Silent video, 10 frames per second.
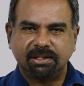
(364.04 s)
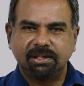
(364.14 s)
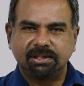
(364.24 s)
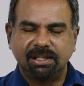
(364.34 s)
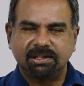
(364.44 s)

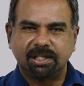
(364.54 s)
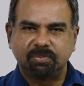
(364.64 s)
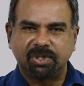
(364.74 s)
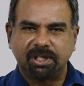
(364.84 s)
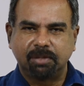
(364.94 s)
tells
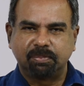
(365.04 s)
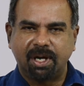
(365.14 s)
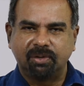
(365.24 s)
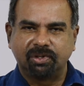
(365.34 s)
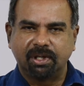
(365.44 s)
something
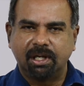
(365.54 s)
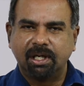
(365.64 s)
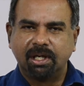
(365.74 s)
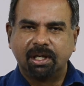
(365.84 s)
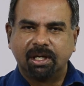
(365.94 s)
about
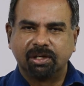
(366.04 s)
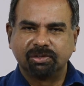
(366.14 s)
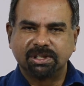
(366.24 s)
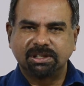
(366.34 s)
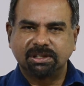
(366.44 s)
the
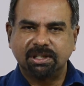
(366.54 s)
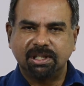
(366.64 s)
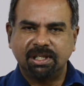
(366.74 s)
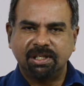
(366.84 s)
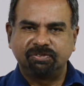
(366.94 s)

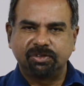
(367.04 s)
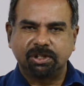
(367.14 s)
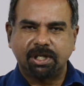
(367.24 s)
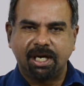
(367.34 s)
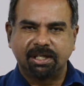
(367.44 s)
reserved
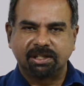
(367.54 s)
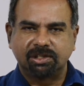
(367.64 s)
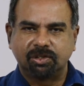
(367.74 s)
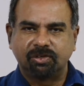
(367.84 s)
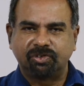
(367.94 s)
character
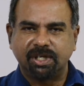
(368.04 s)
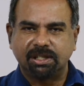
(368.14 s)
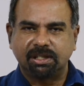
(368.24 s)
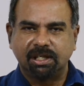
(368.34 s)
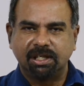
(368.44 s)
of
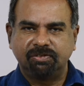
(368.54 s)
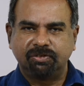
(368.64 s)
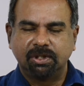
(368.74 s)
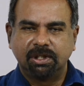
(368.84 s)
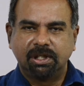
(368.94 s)
Heathcliff,
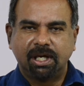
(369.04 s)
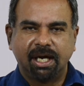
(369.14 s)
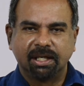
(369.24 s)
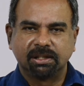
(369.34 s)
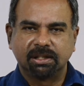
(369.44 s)

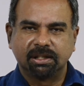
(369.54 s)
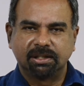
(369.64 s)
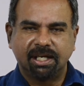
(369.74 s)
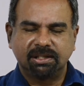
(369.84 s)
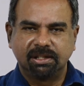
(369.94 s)
and
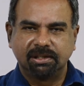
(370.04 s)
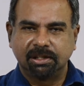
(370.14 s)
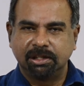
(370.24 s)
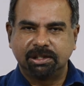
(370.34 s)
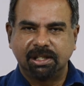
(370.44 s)
that clearly
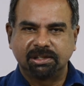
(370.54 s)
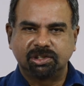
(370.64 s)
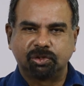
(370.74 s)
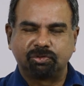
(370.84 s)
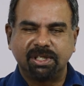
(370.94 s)
tells the
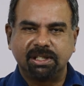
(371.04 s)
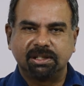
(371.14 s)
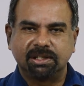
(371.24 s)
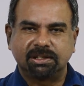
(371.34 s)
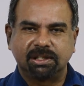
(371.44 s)

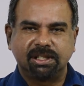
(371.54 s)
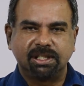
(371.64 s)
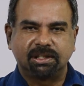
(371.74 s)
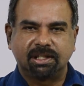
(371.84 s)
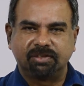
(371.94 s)
readers that
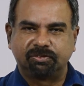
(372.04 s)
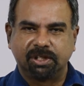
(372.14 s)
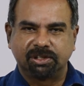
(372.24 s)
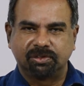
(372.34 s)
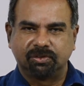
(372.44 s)
Heathcliff
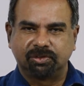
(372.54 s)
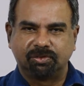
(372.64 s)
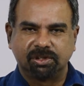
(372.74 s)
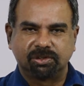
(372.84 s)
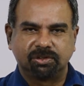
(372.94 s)
does not
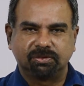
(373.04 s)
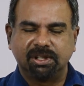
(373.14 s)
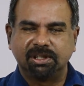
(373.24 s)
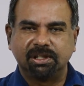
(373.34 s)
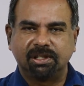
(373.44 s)
want to do
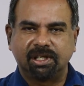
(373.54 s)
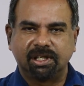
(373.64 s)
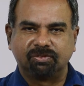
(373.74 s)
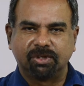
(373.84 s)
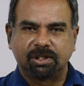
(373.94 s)
anything
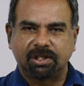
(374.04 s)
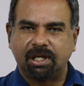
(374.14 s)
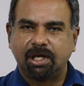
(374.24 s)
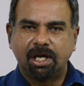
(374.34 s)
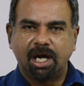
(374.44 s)
with
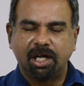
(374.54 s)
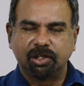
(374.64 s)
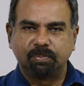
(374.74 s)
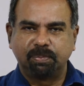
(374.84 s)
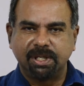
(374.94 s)
other
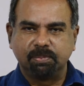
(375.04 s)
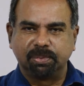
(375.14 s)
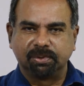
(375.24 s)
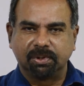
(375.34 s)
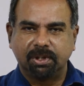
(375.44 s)

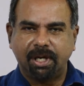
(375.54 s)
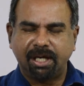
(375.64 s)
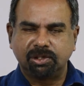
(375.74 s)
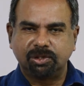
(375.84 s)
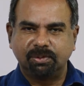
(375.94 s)
people.
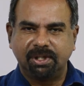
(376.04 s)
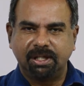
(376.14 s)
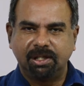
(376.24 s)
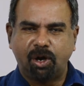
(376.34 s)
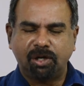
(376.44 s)
Actually,
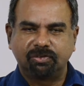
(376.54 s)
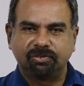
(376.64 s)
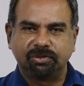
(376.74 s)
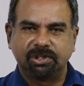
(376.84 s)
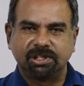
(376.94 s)

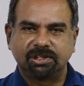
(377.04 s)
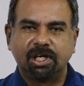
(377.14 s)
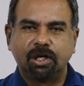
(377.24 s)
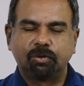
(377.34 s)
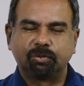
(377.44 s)
Lockwood is
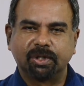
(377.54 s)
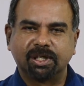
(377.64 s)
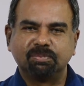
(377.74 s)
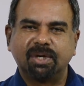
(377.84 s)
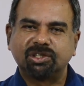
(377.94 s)
very
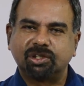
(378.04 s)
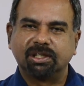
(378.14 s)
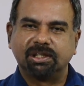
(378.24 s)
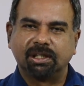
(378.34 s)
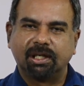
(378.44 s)
much
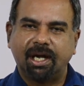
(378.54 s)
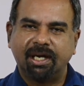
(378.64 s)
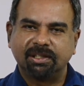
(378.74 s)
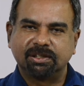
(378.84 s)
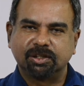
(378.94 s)

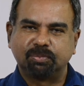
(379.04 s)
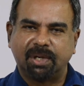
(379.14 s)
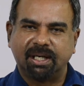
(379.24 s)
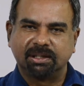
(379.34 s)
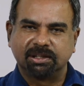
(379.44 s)
delighted
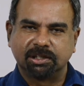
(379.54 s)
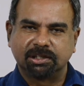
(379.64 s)
by this